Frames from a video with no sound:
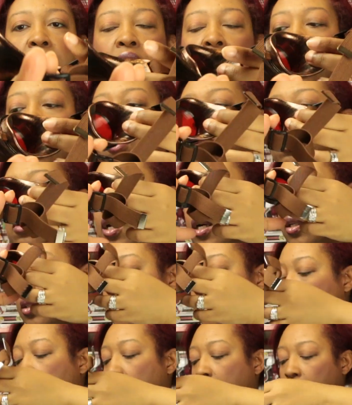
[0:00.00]

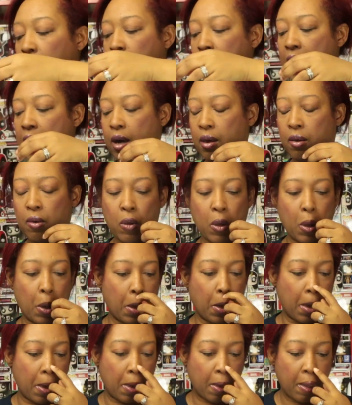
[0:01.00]
Psychonauts is all about.
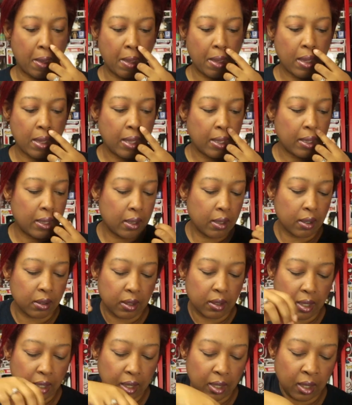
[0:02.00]

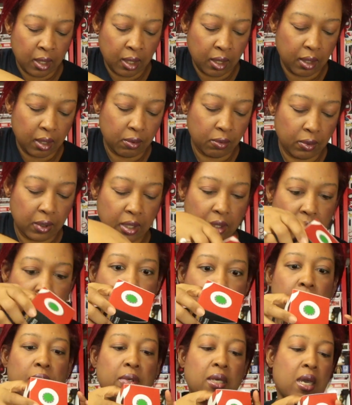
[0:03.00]
Okay, what
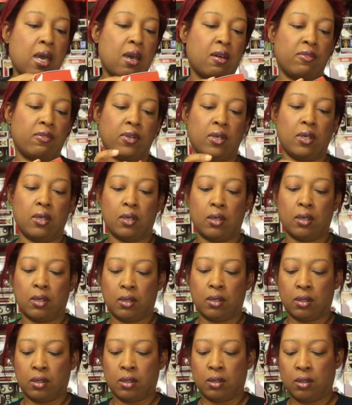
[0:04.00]
else do we have here?